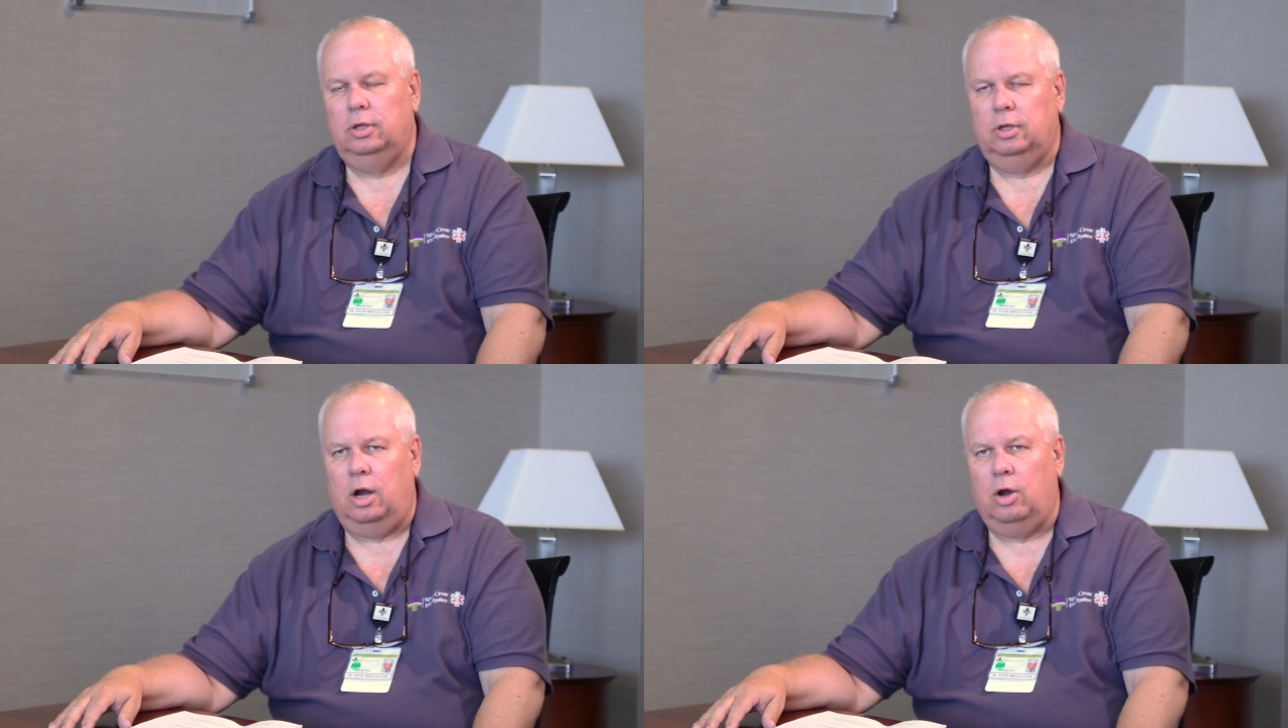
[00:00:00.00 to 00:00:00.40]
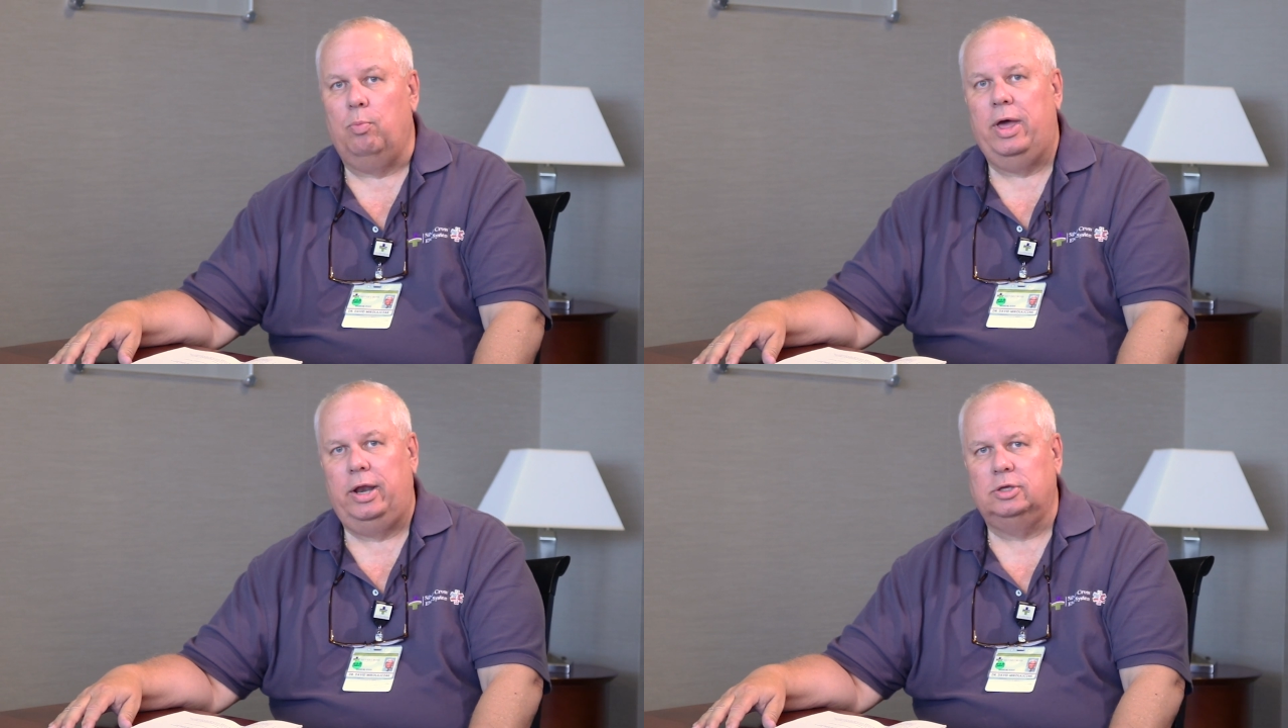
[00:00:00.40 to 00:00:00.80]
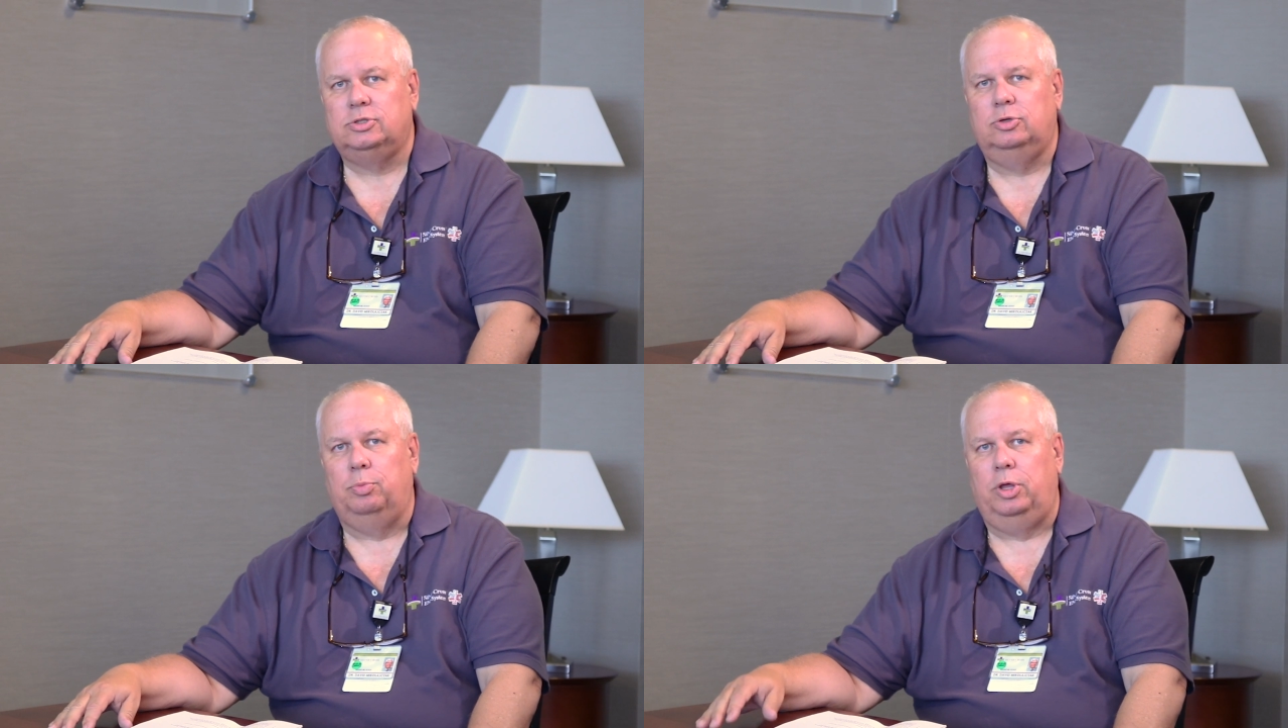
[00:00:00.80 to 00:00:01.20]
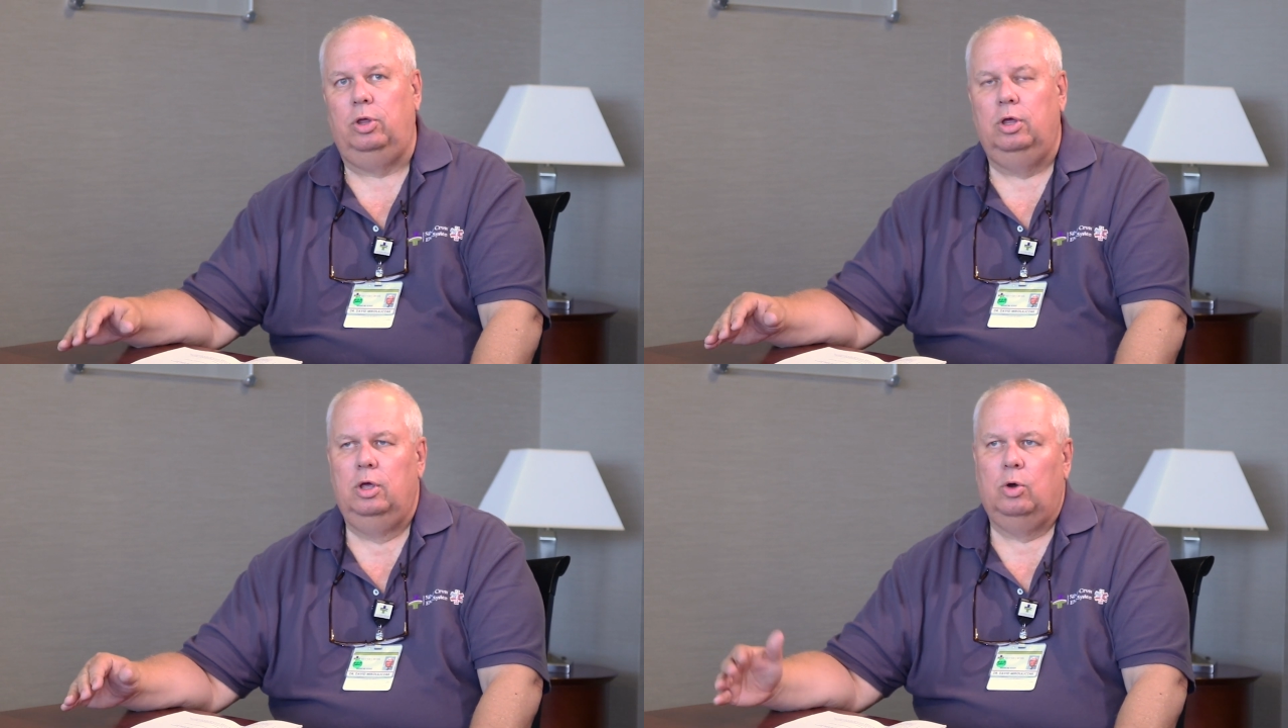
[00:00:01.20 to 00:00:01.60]
our medics to
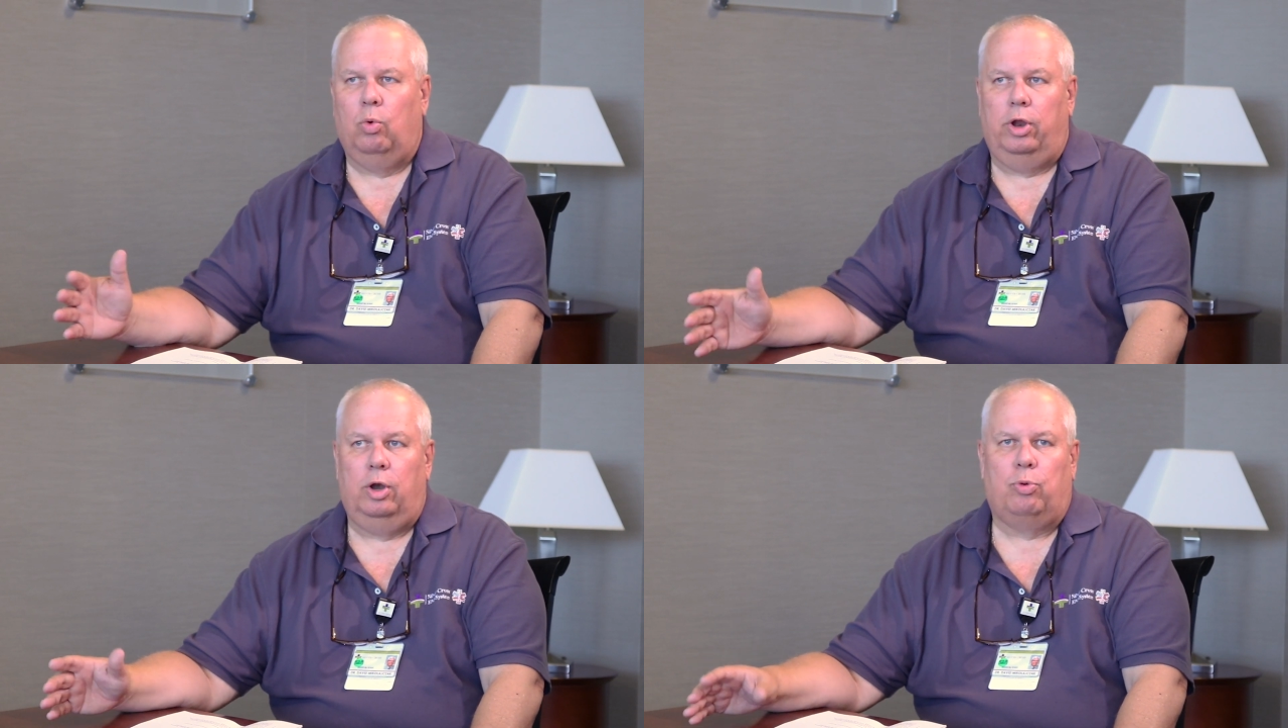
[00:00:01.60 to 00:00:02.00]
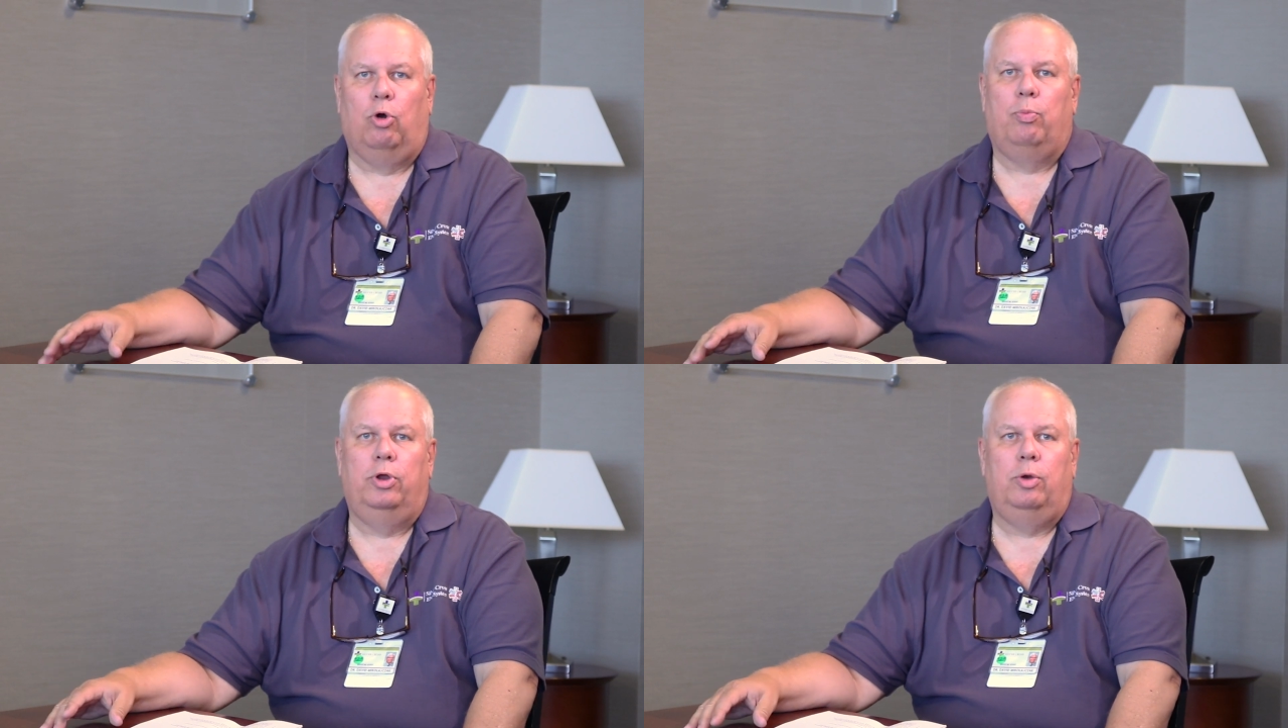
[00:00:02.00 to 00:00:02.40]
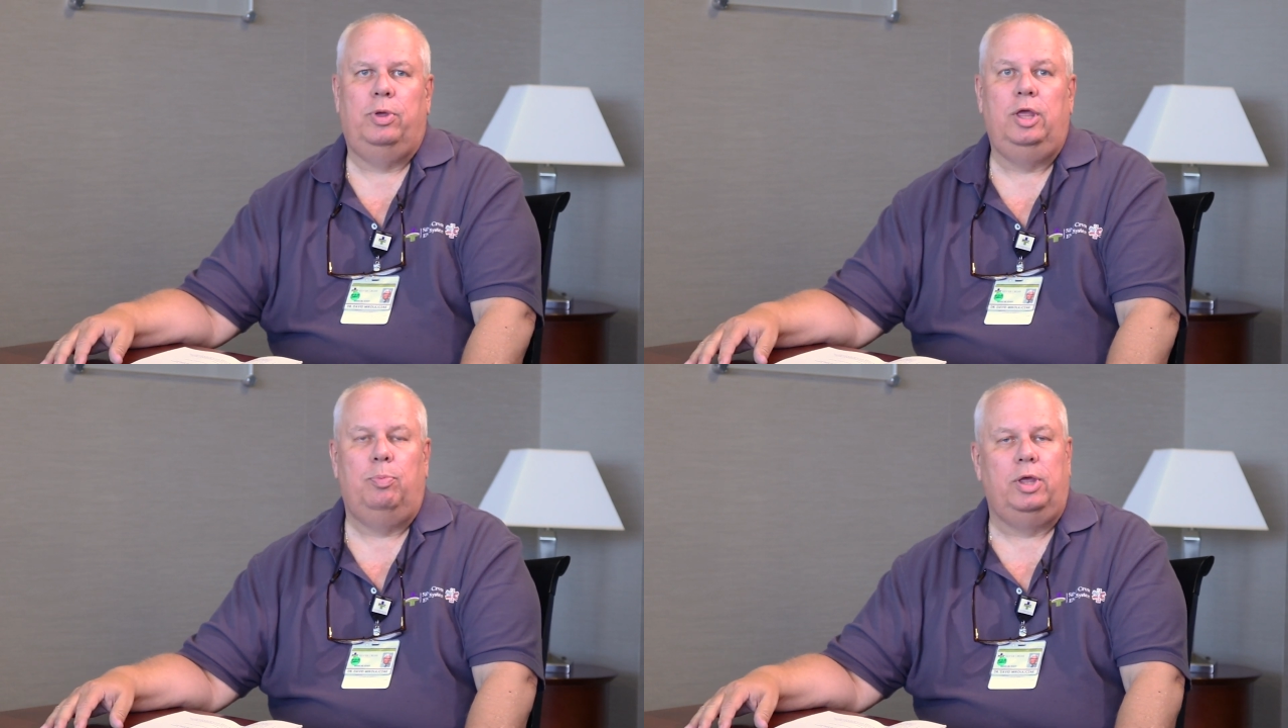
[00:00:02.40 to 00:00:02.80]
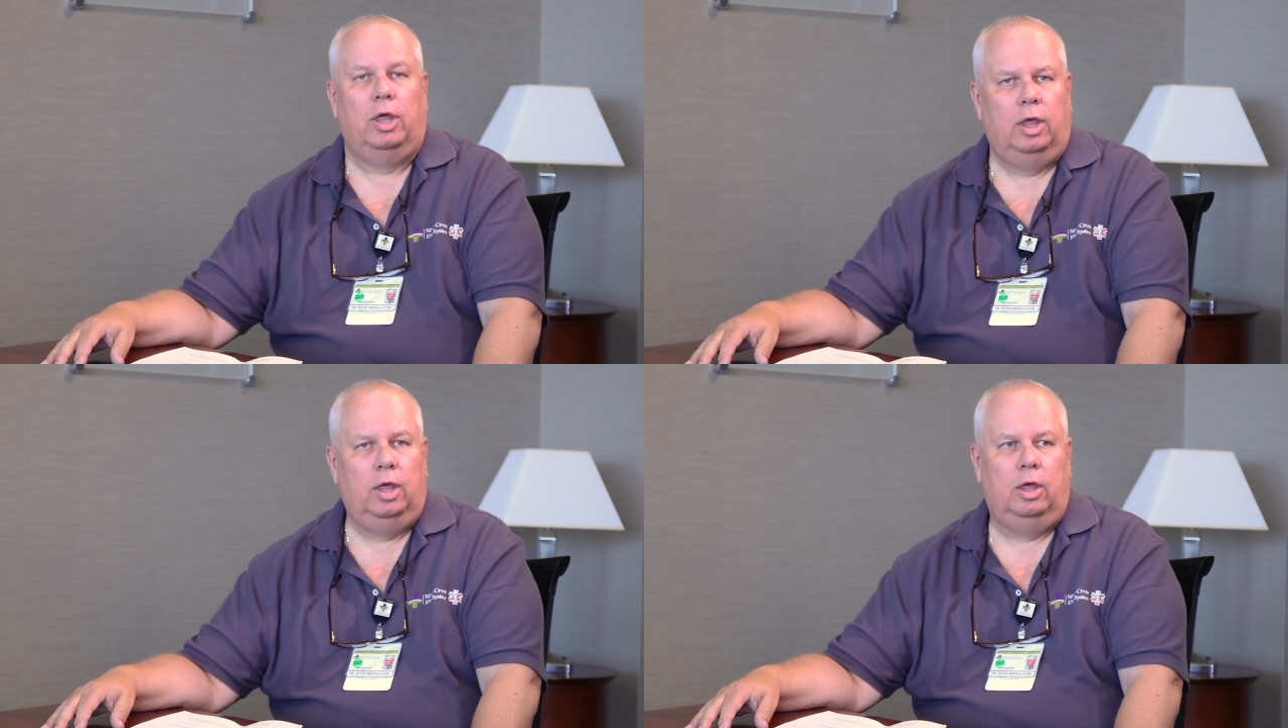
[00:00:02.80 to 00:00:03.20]
be wearing appropriate
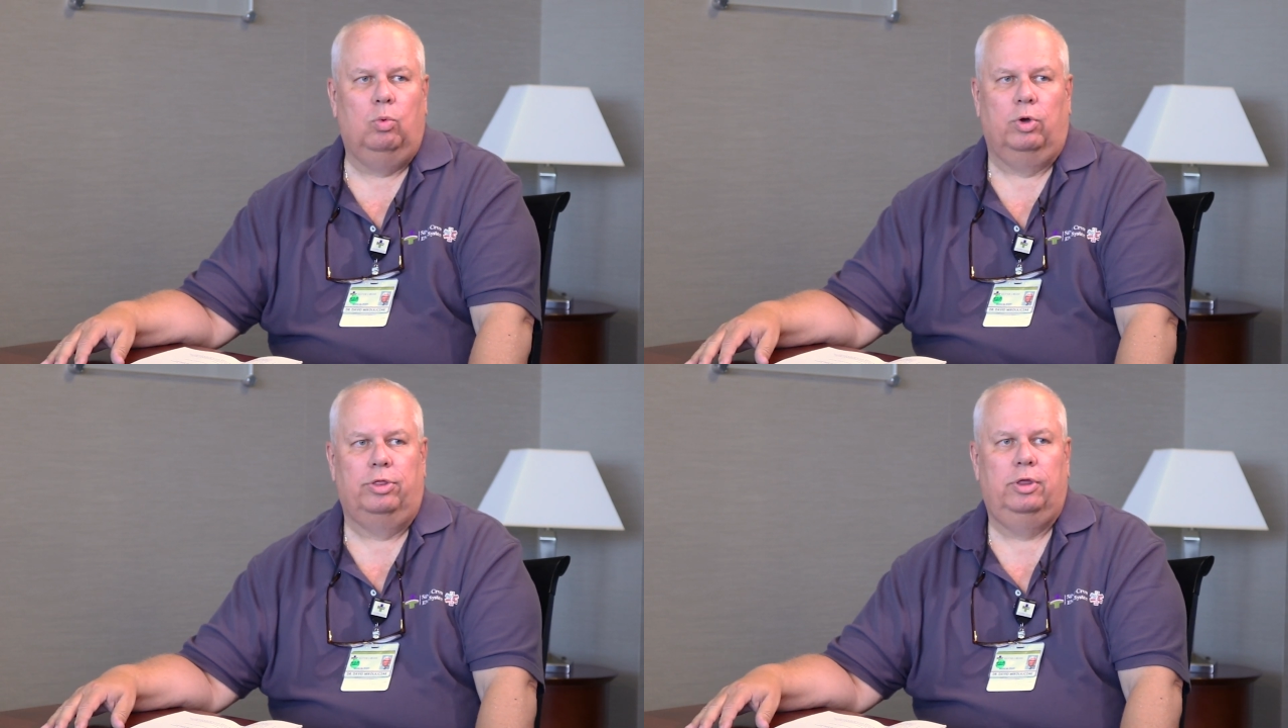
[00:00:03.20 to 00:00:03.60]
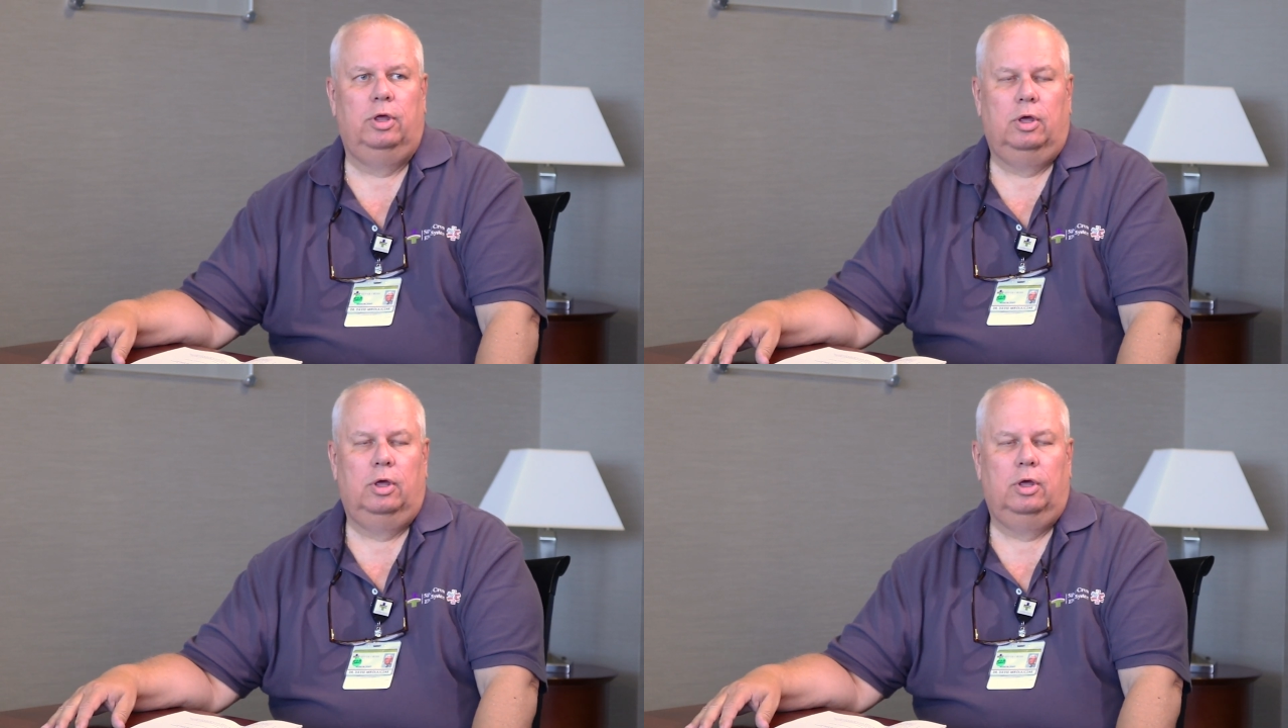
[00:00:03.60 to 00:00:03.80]
PPE with